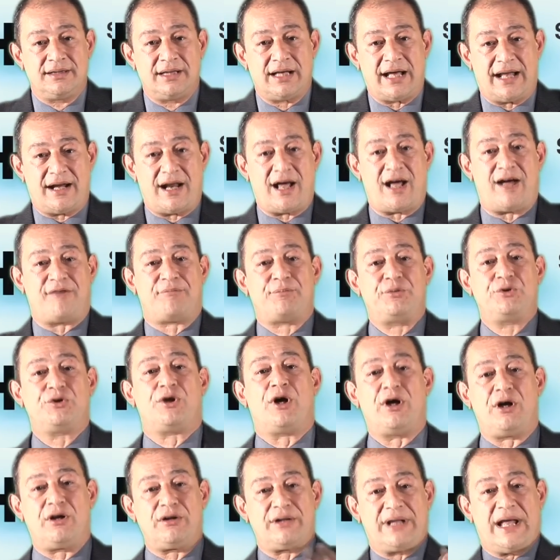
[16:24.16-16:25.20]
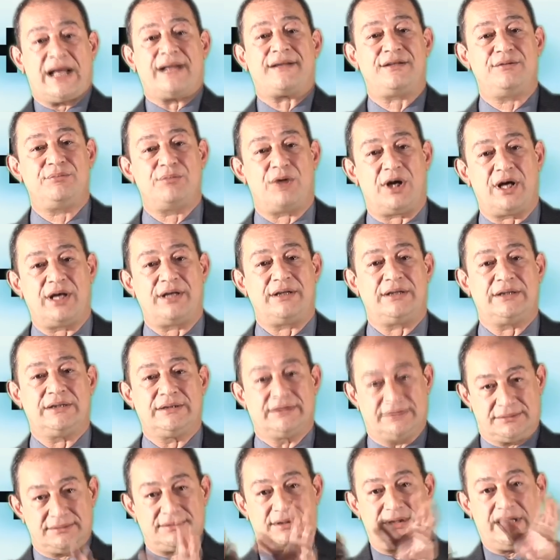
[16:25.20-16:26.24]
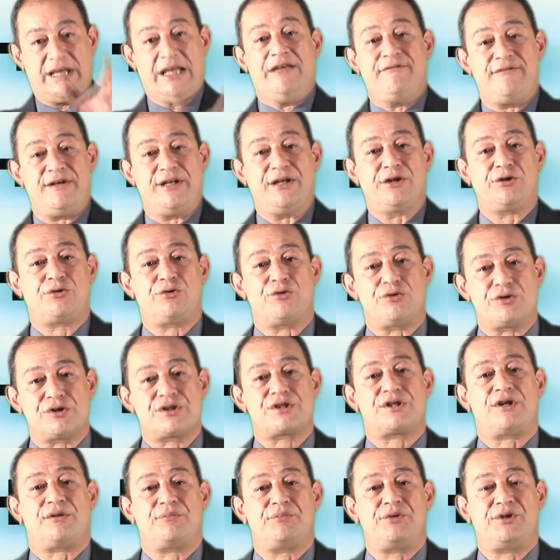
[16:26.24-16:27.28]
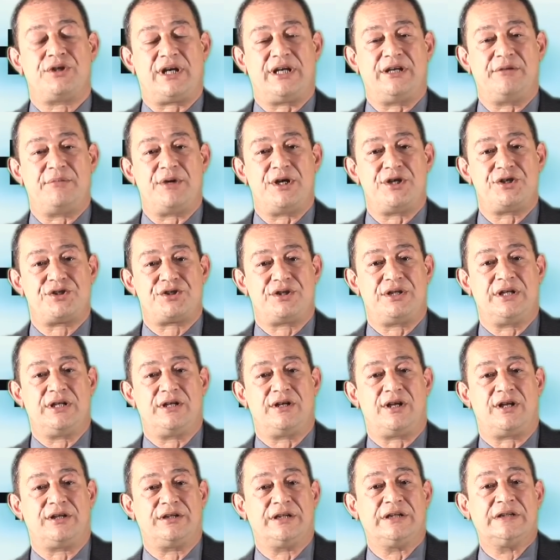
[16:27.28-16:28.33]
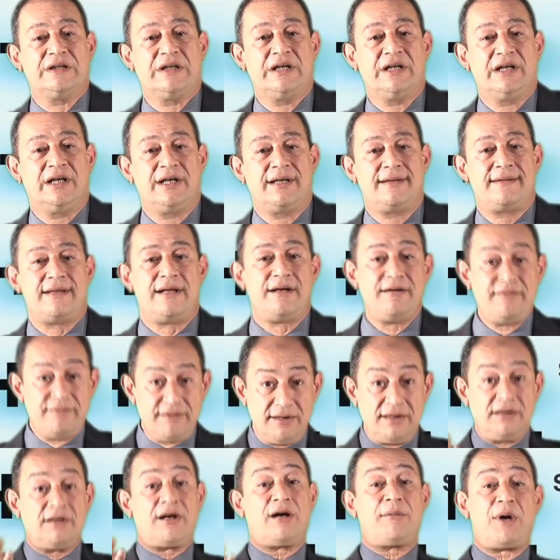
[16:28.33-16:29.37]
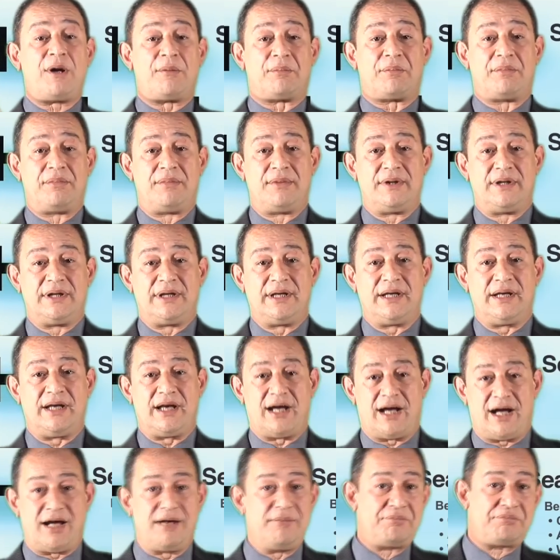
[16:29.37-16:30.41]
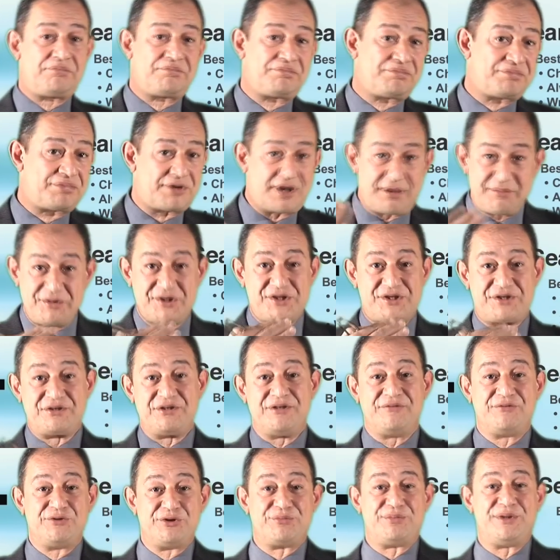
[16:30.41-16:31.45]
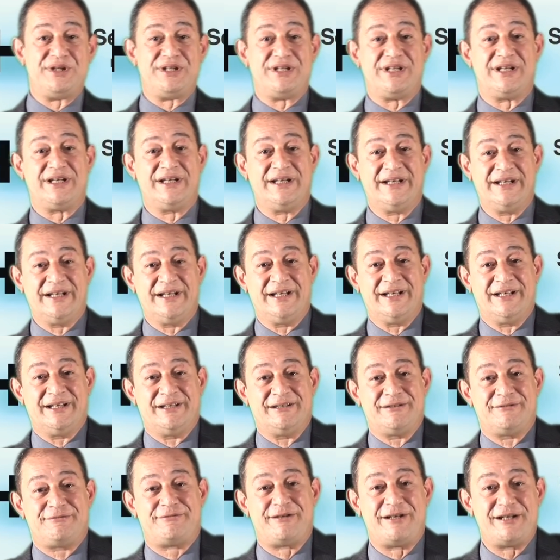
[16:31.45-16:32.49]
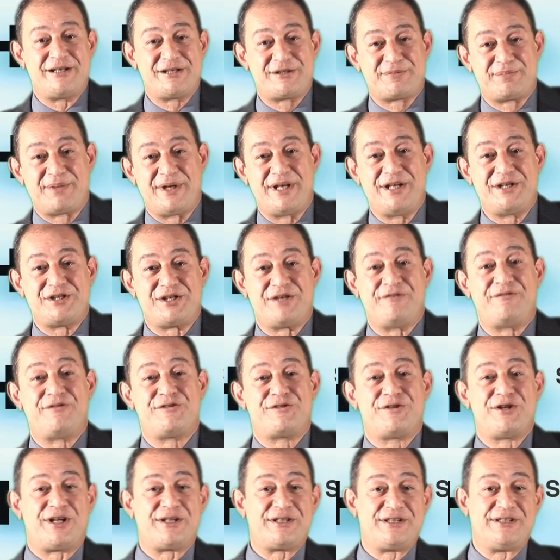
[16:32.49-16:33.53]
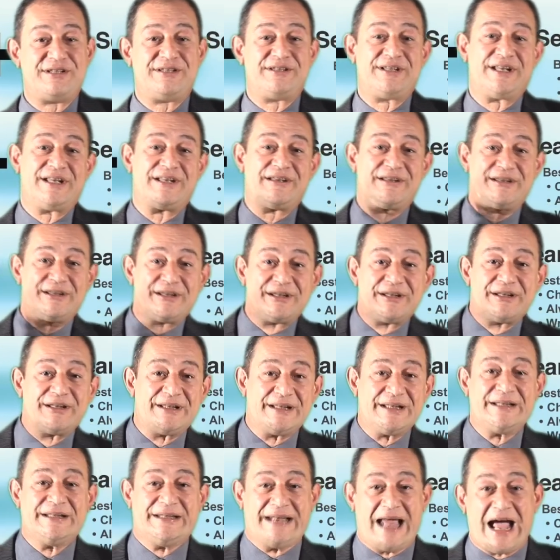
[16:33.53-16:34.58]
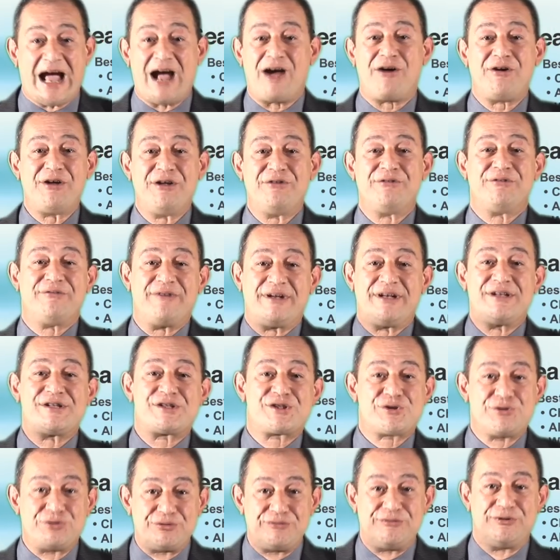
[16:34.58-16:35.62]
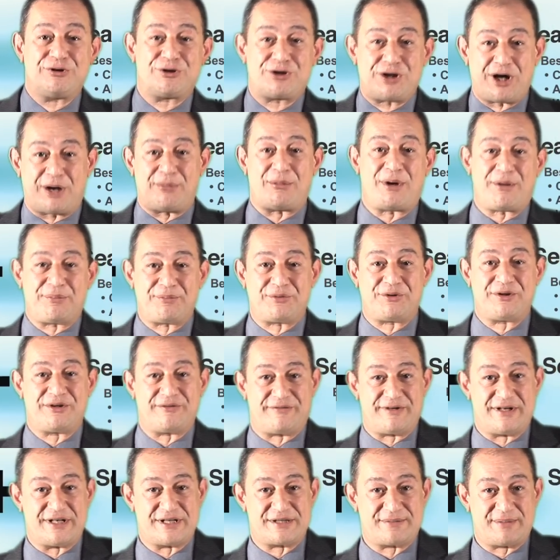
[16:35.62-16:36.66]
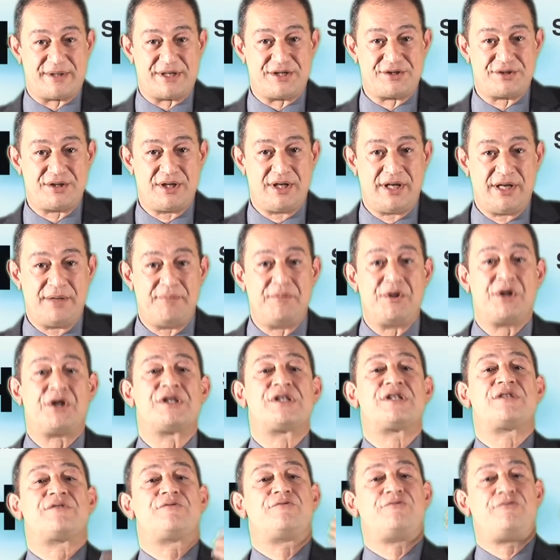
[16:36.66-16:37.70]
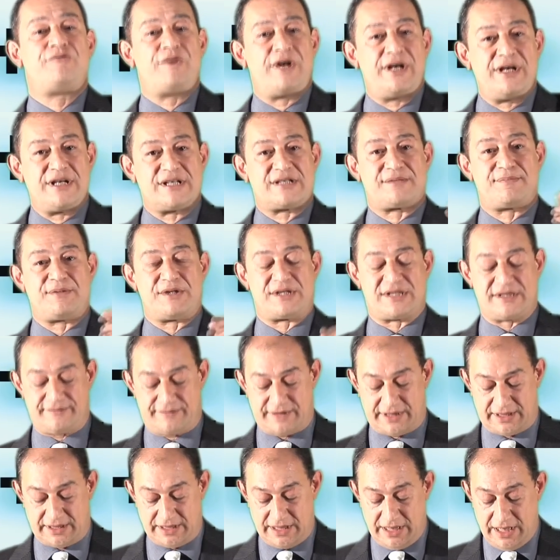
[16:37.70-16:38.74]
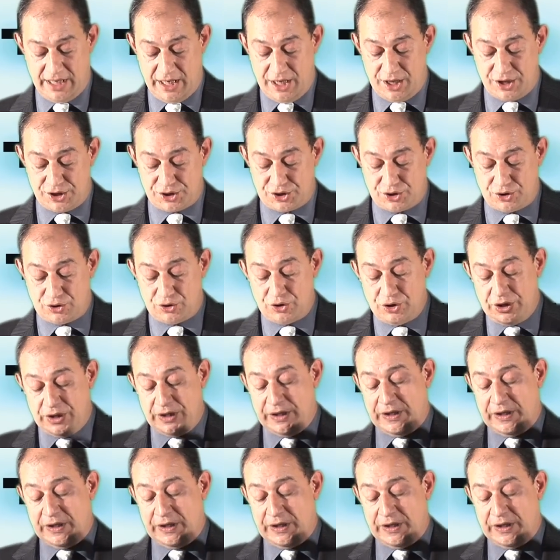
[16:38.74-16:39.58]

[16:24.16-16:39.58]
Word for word: and I've put all that in my evening course, computer animation in London, then it will come up. I promise you it would be in the first page. If it's not uh, now, it very soon will come up to the first page because it's very specific. So